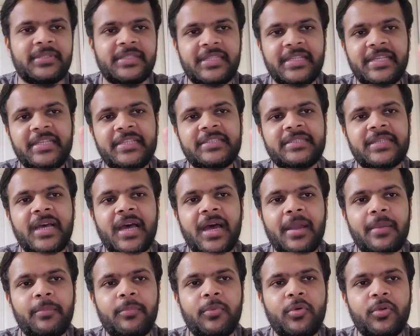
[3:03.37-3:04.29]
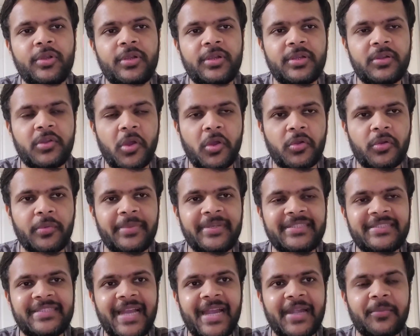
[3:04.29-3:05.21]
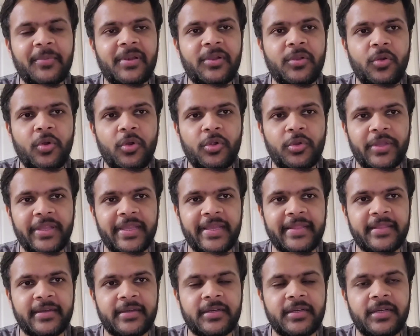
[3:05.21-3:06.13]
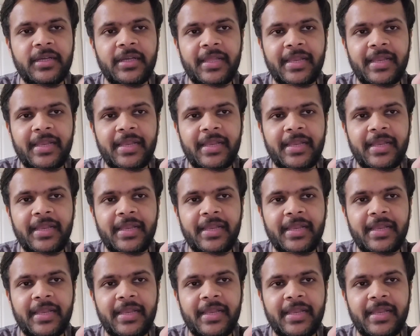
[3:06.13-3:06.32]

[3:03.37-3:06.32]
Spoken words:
These are both documents that will go together.